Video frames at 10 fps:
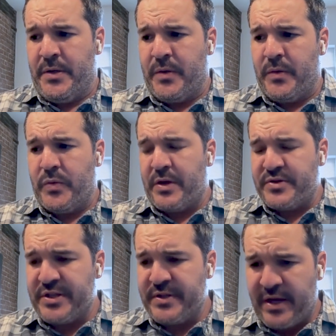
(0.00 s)
when I
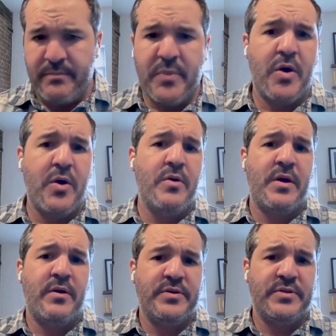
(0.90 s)
was in that mode,
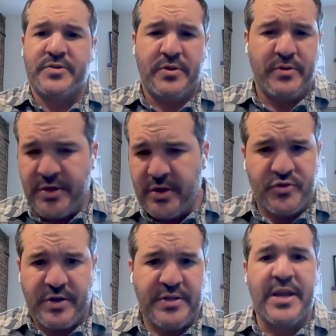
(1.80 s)
I was also,
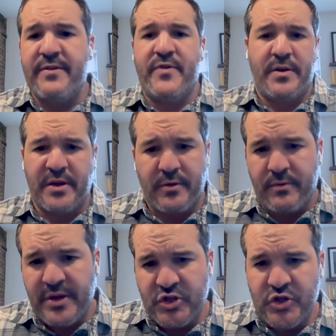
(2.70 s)
trying to date, find like a
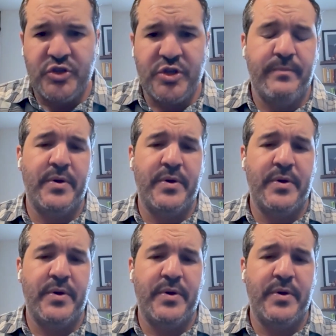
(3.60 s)
relationship,